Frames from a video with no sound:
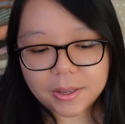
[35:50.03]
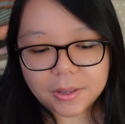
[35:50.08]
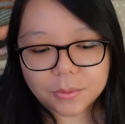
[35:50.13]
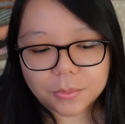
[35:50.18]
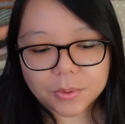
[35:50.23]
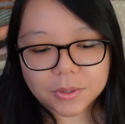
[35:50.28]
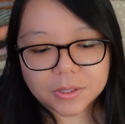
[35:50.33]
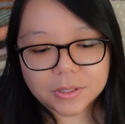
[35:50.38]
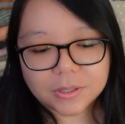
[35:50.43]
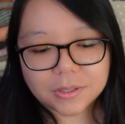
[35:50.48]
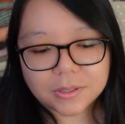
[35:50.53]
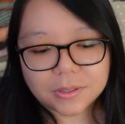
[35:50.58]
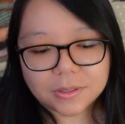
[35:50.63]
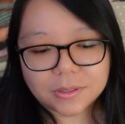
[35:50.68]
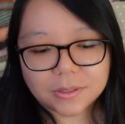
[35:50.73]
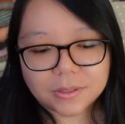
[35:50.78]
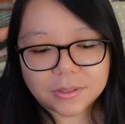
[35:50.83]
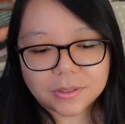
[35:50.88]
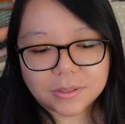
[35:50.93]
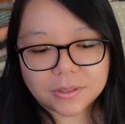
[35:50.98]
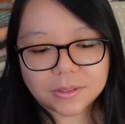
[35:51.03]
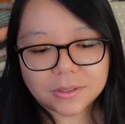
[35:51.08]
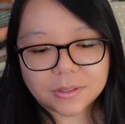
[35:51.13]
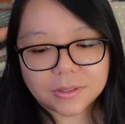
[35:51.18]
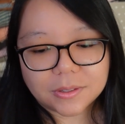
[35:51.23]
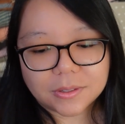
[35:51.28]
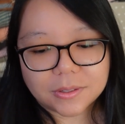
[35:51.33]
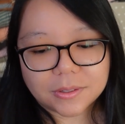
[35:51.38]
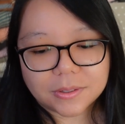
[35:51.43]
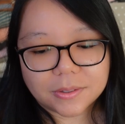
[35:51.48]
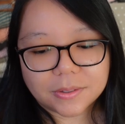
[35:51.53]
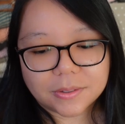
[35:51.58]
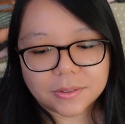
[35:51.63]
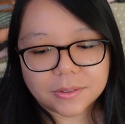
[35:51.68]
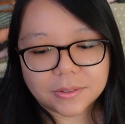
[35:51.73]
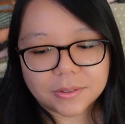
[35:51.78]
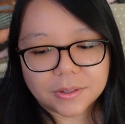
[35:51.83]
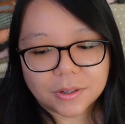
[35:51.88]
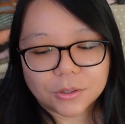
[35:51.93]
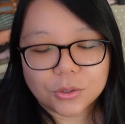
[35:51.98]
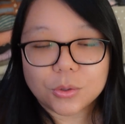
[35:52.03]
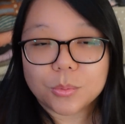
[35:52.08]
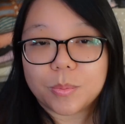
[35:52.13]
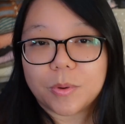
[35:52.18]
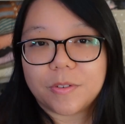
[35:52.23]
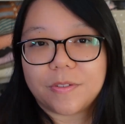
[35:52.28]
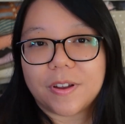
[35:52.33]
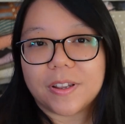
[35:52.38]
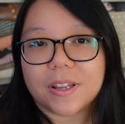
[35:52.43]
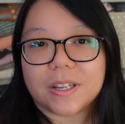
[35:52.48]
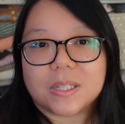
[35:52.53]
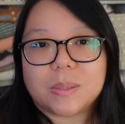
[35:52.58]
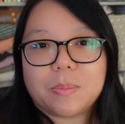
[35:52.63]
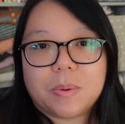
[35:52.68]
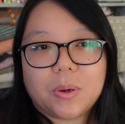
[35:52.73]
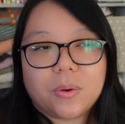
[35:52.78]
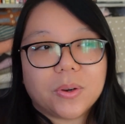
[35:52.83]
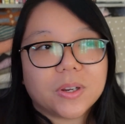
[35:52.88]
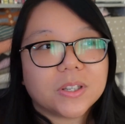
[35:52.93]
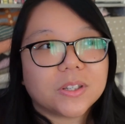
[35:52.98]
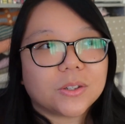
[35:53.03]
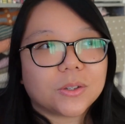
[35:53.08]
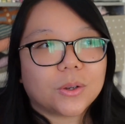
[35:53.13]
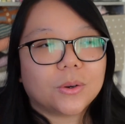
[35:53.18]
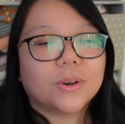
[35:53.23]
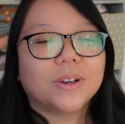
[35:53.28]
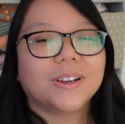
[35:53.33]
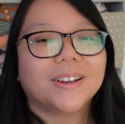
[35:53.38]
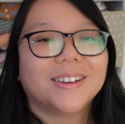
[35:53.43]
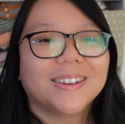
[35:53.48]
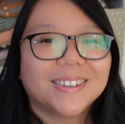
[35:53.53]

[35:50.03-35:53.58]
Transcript: it was a super fun experience. So